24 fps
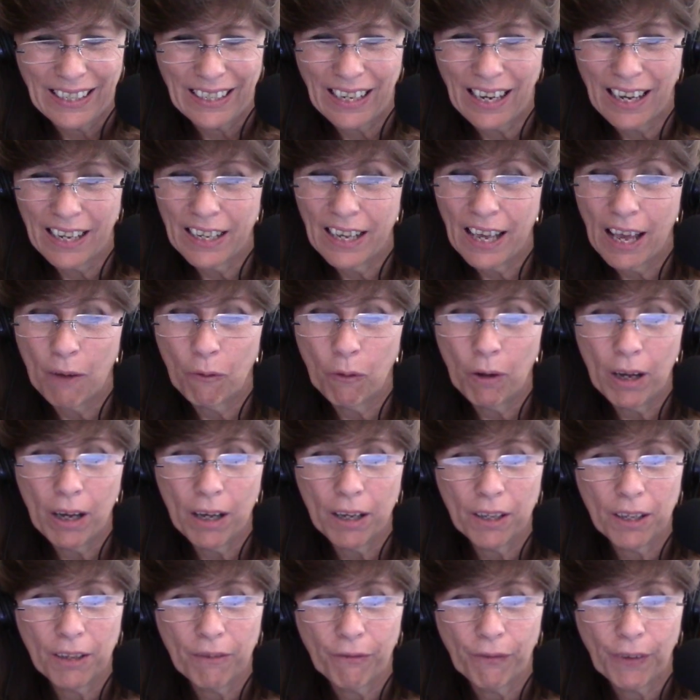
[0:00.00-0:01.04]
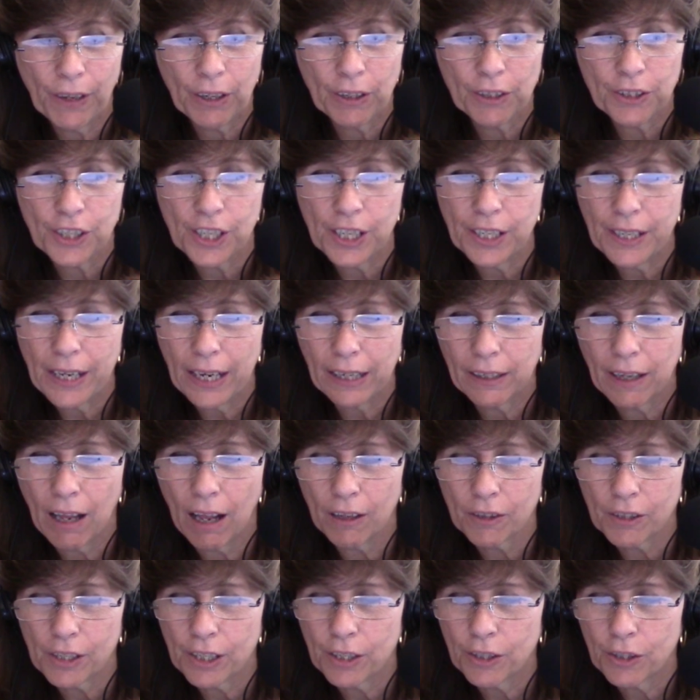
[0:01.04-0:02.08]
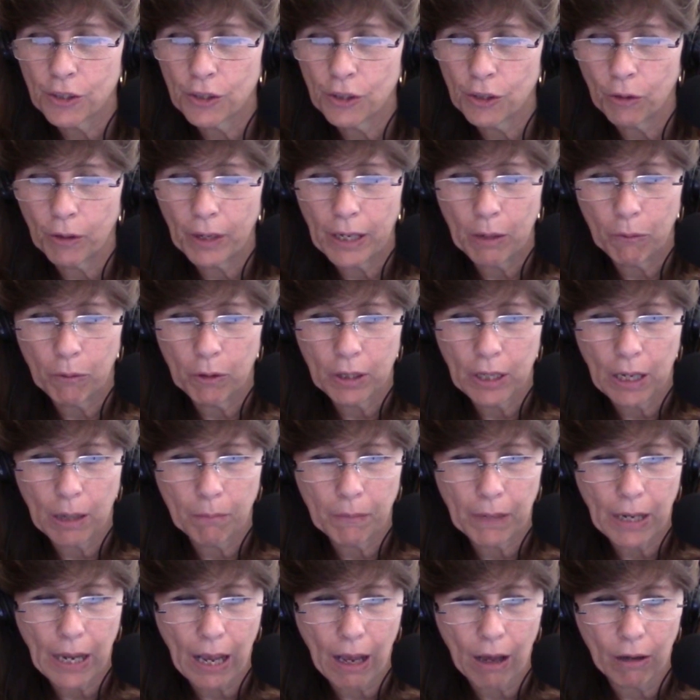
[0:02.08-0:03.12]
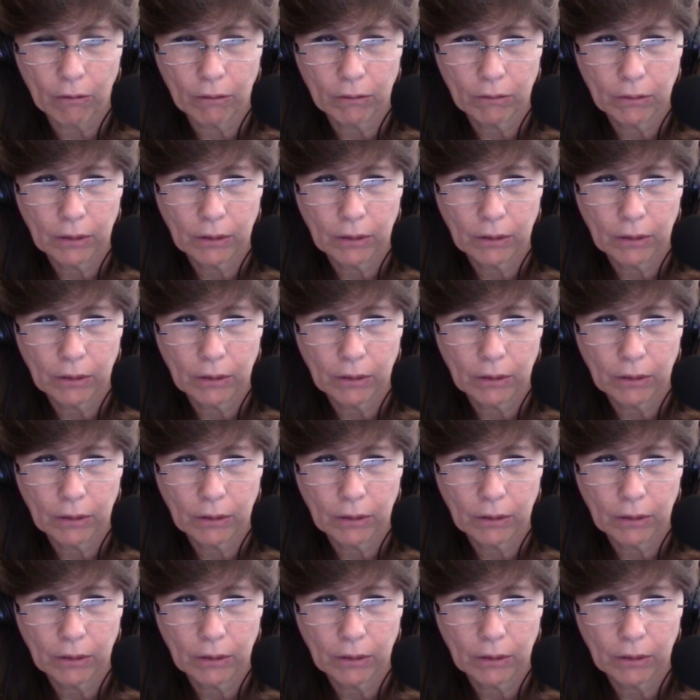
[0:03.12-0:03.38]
Not yet. Well, you figure G technology, it's new. It will come down.